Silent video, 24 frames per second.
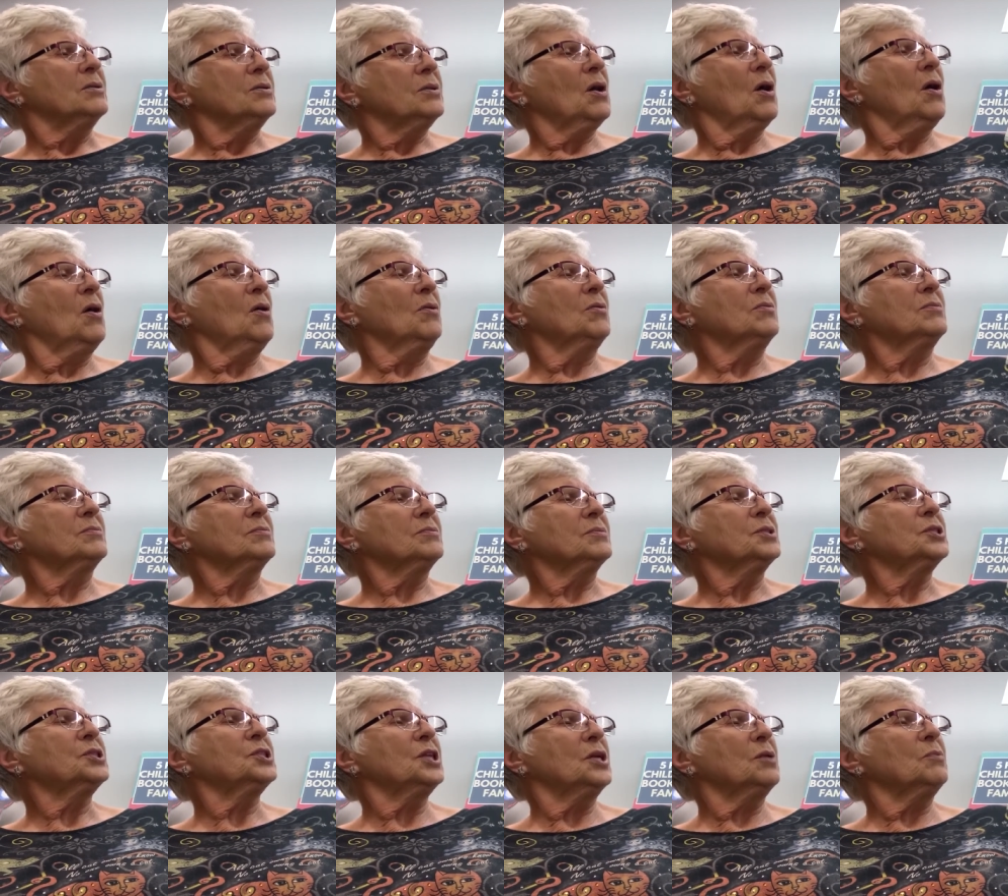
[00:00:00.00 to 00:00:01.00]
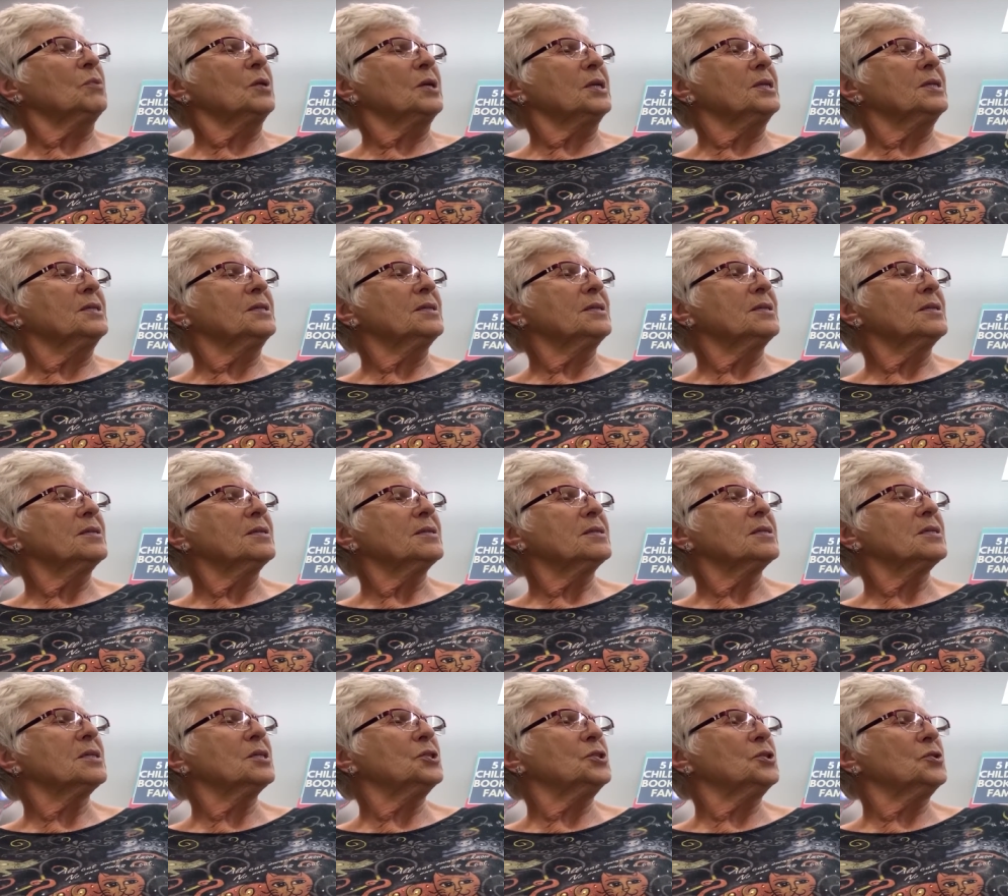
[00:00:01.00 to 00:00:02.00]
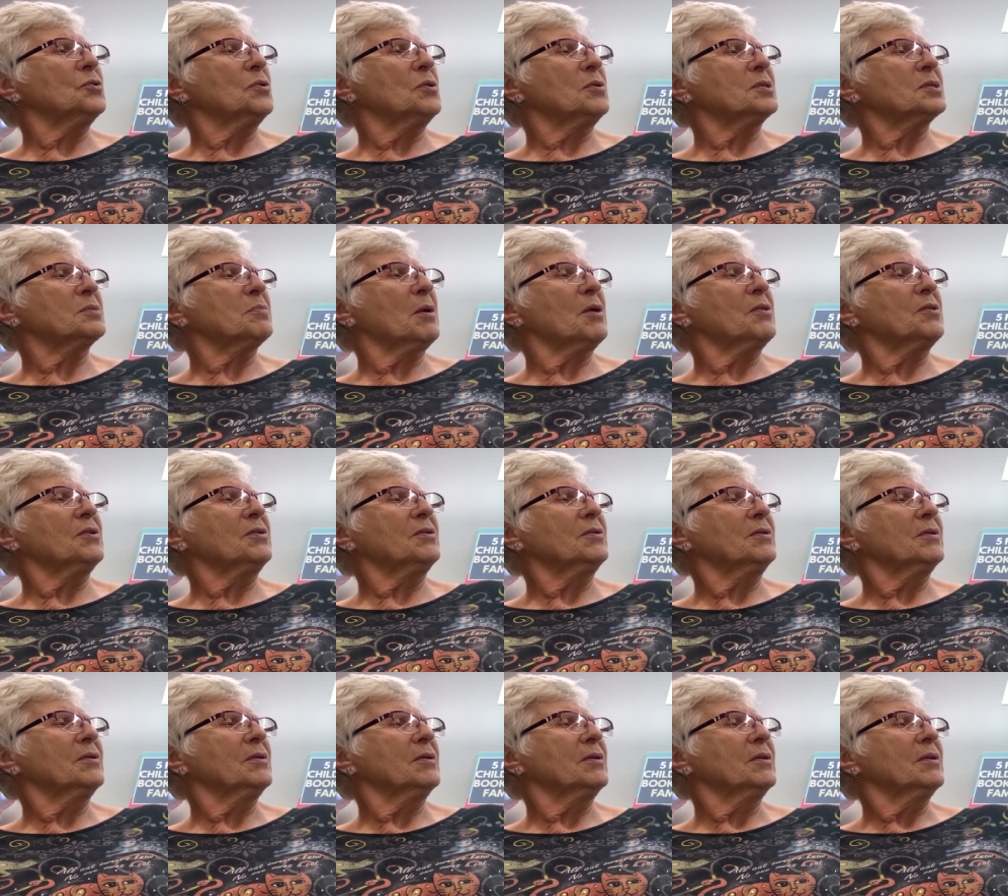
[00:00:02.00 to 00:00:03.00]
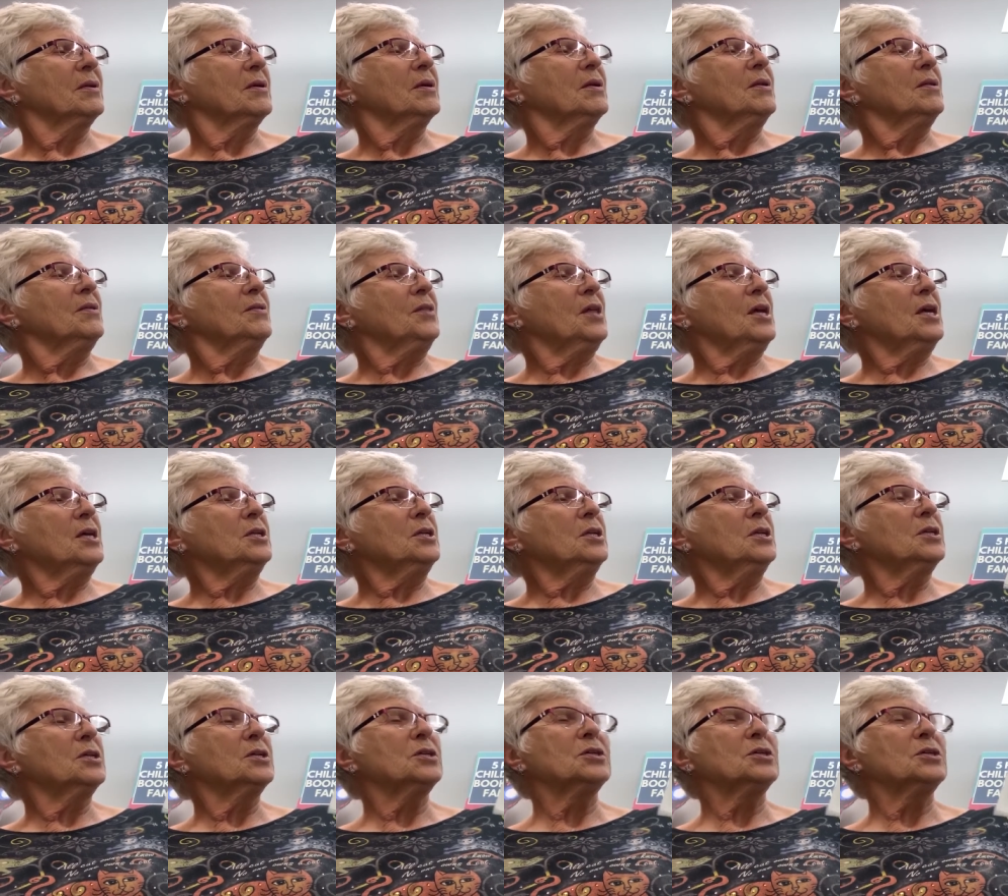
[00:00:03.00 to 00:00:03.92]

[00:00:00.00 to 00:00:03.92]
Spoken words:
No, she wouldn't, said Juno's mother. Then